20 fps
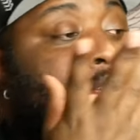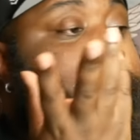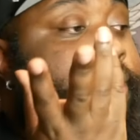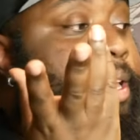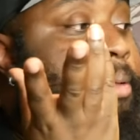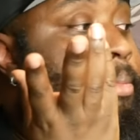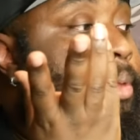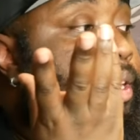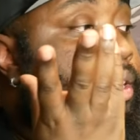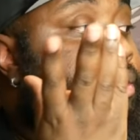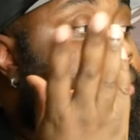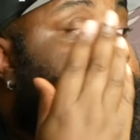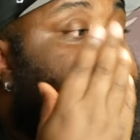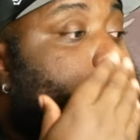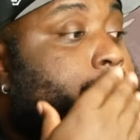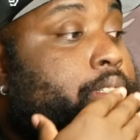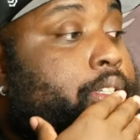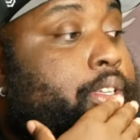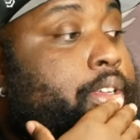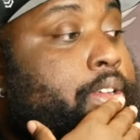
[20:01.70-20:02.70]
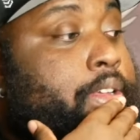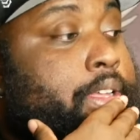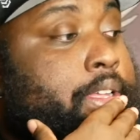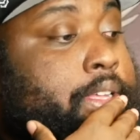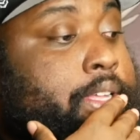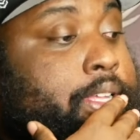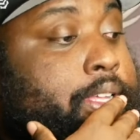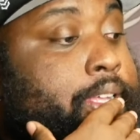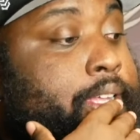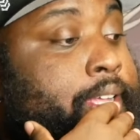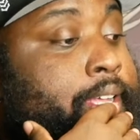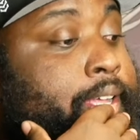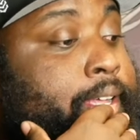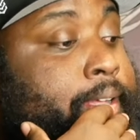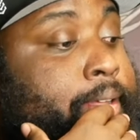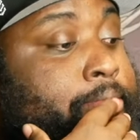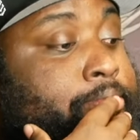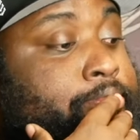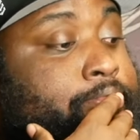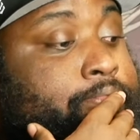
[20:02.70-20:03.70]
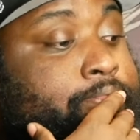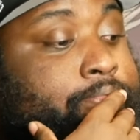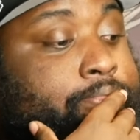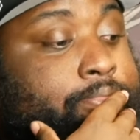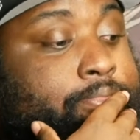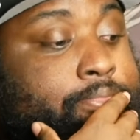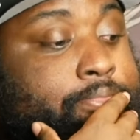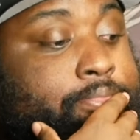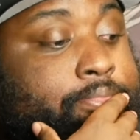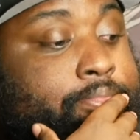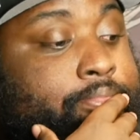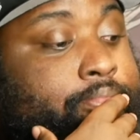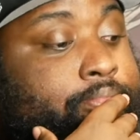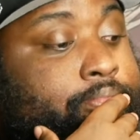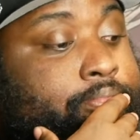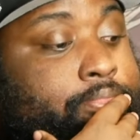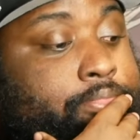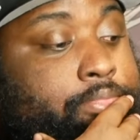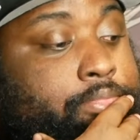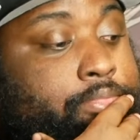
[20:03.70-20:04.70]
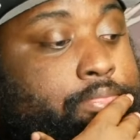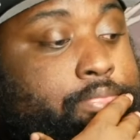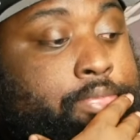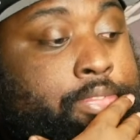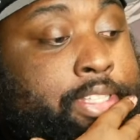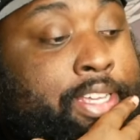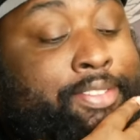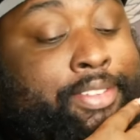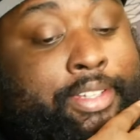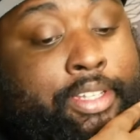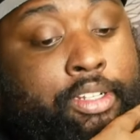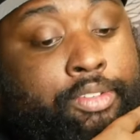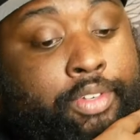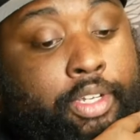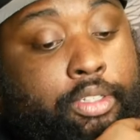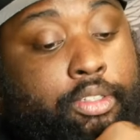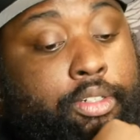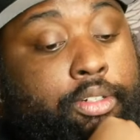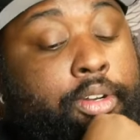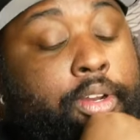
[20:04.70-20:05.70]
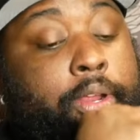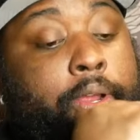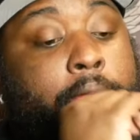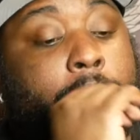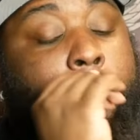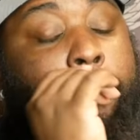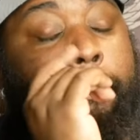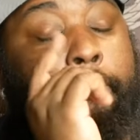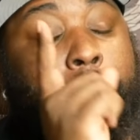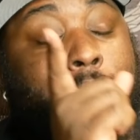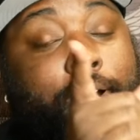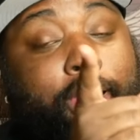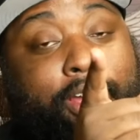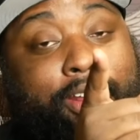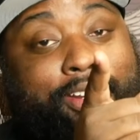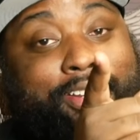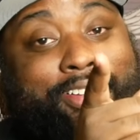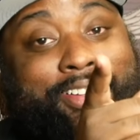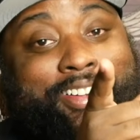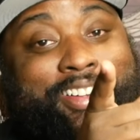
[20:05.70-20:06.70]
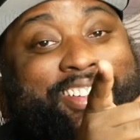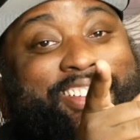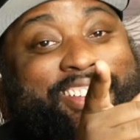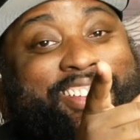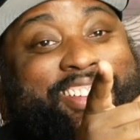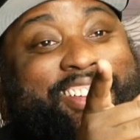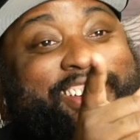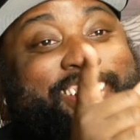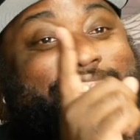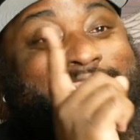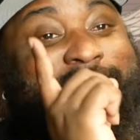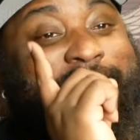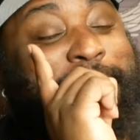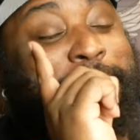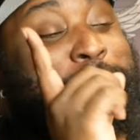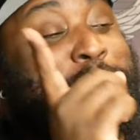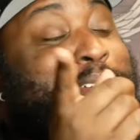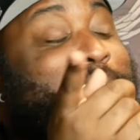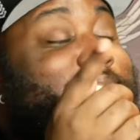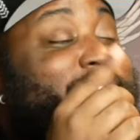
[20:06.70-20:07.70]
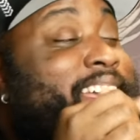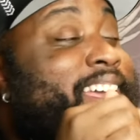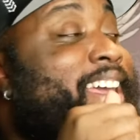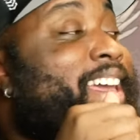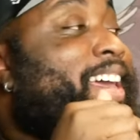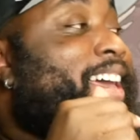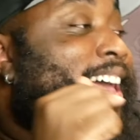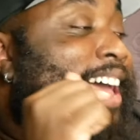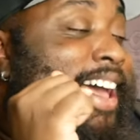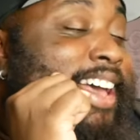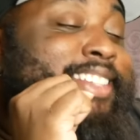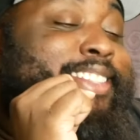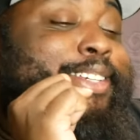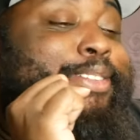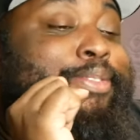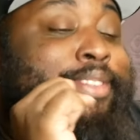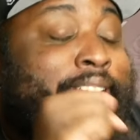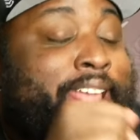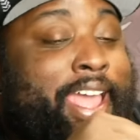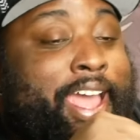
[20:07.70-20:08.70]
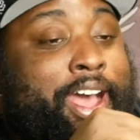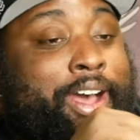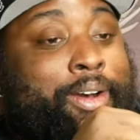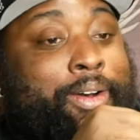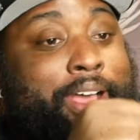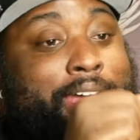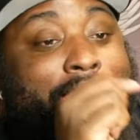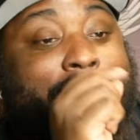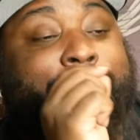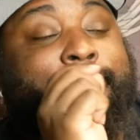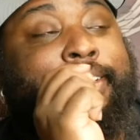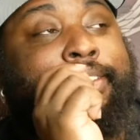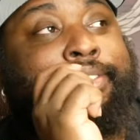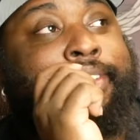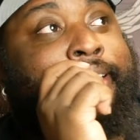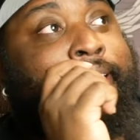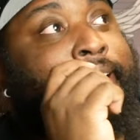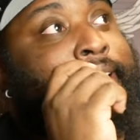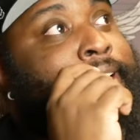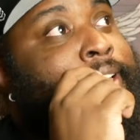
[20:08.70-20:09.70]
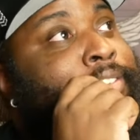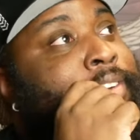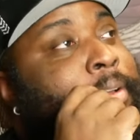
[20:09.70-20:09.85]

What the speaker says: That means definitely Taylor Vector. But as of now, as of the end of